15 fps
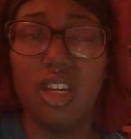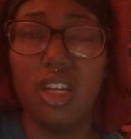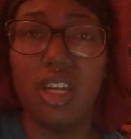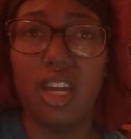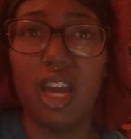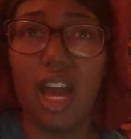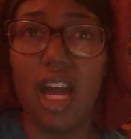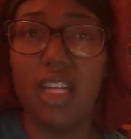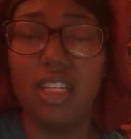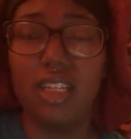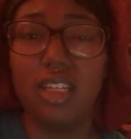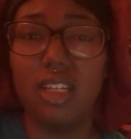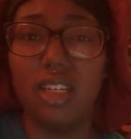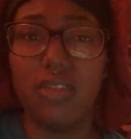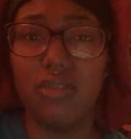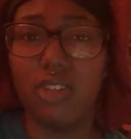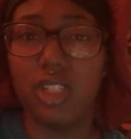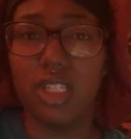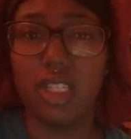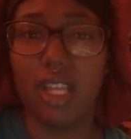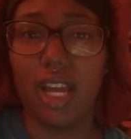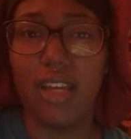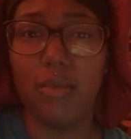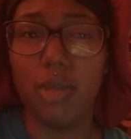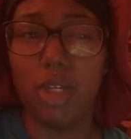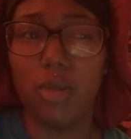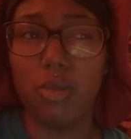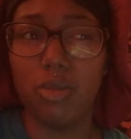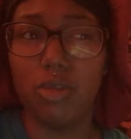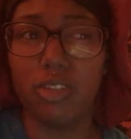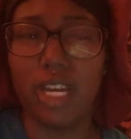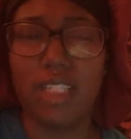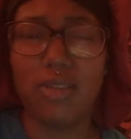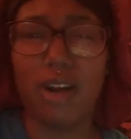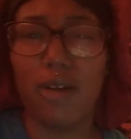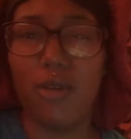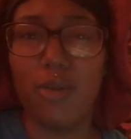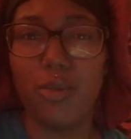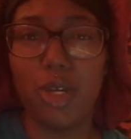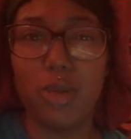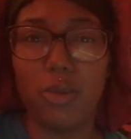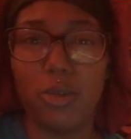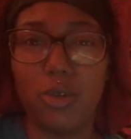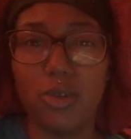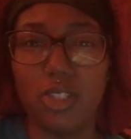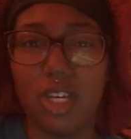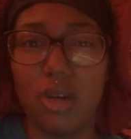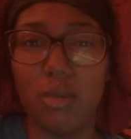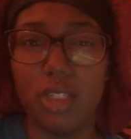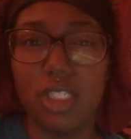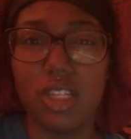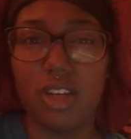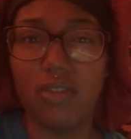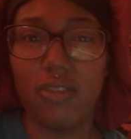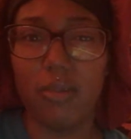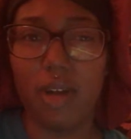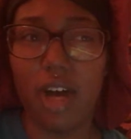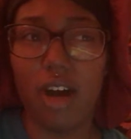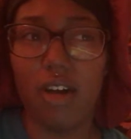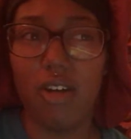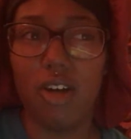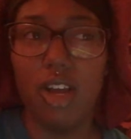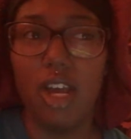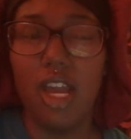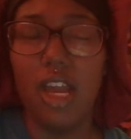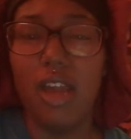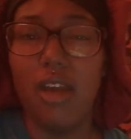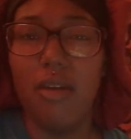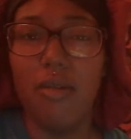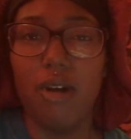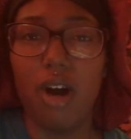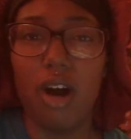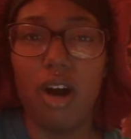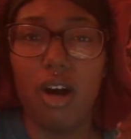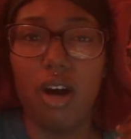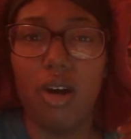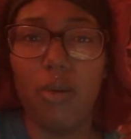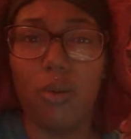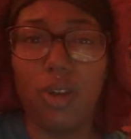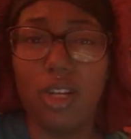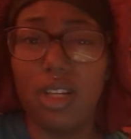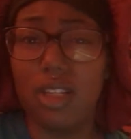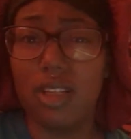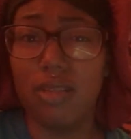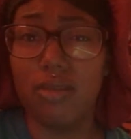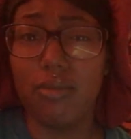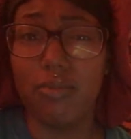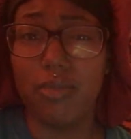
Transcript: yeah, I didn't really like people. That's why when people tell me stuff about uh, one of the